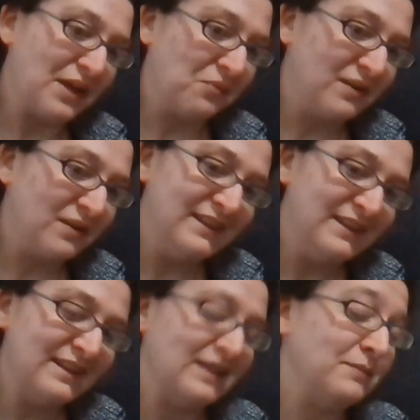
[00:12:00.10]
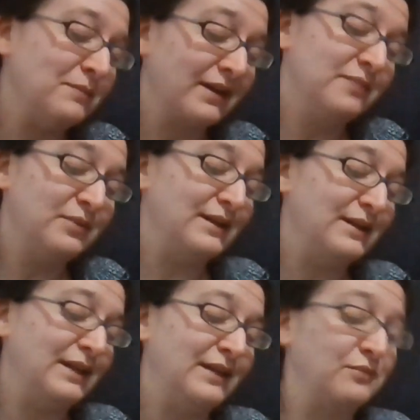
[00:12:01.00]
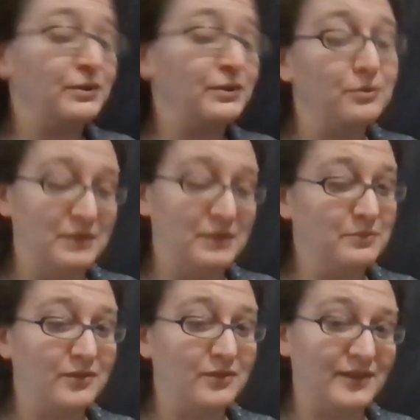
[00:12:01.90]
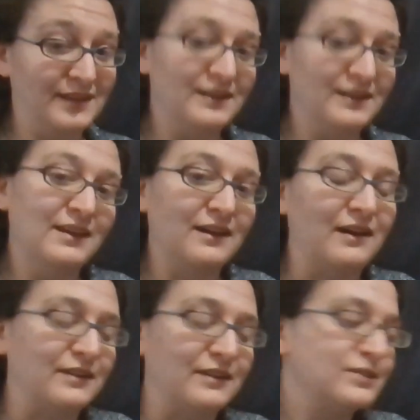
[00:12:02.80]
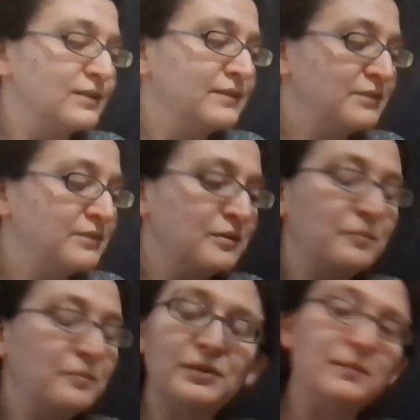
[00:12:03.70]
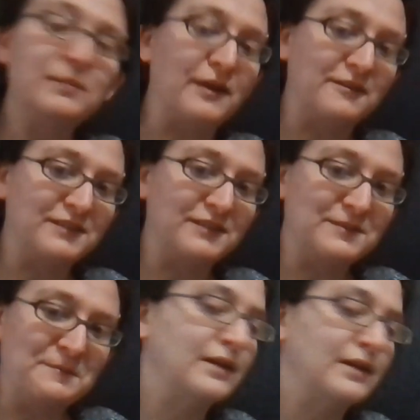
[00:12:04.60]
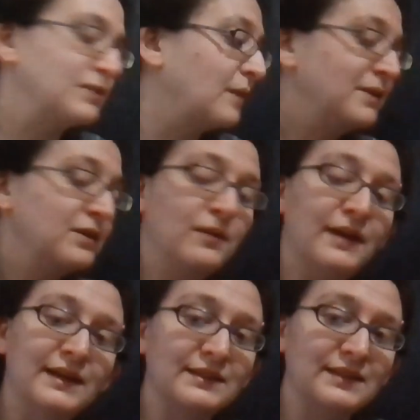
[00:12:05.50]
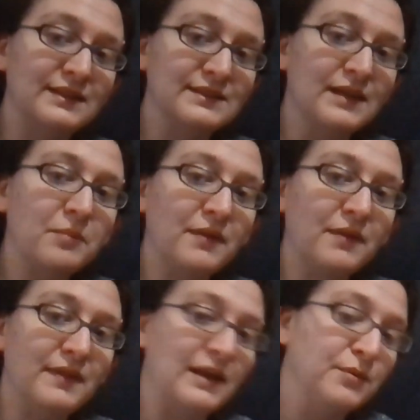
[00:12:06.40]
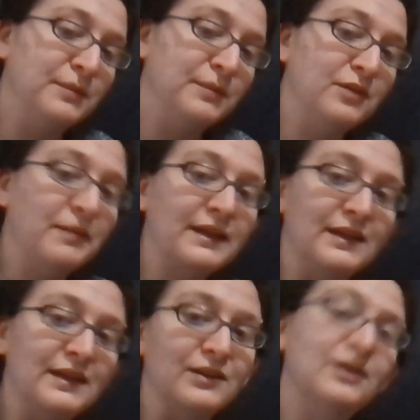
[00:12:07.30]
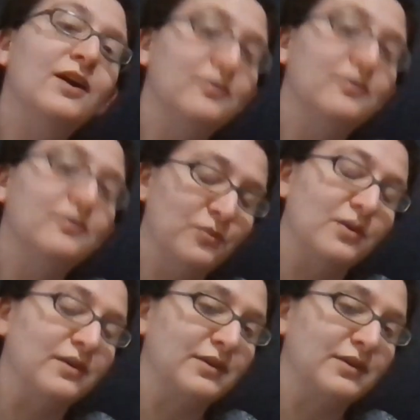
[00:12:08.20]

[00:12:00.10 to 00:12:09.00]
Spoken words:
I wanted, and I'm not going to put any real people on it. So I feel pretty proud of it. Okay, so I'm going to go ahead and clean this up, and then I will meet you back here for our